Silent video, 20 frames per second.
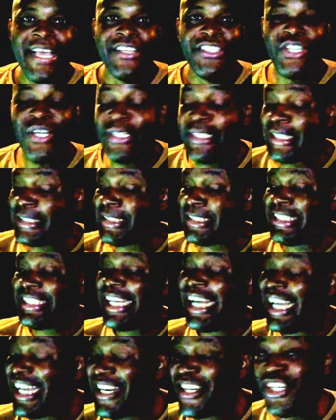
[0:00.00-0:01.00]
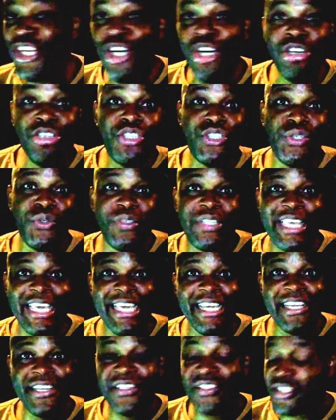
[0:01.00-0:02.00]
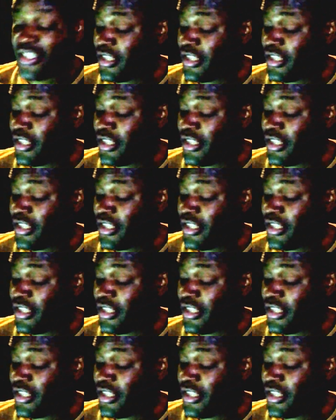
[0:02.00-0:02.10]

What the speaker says: So this is not new to King